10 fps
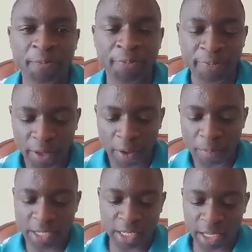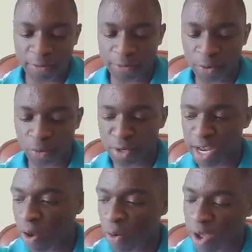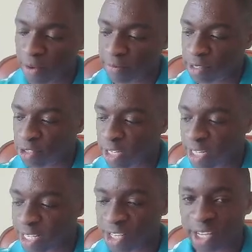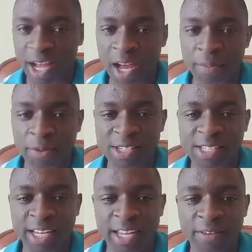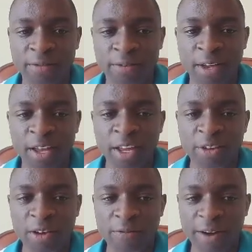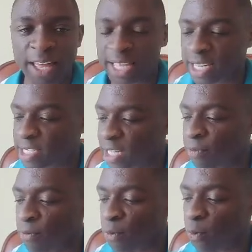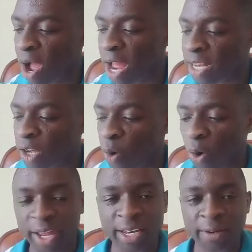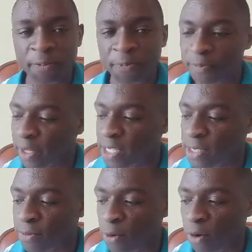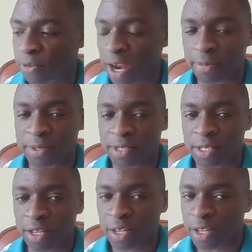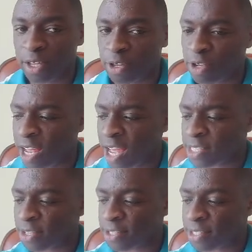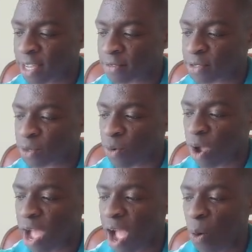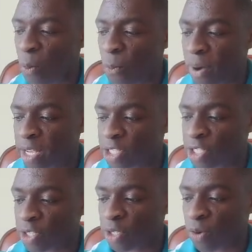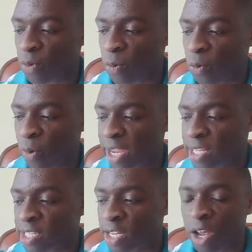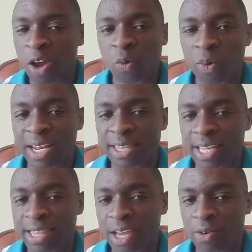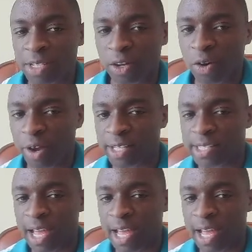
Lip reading: But if you now have this little trick up your sleeve, you'll find that if one coin is 4 grams, you'll ask yourself, so how much weight will 3,000 coins have?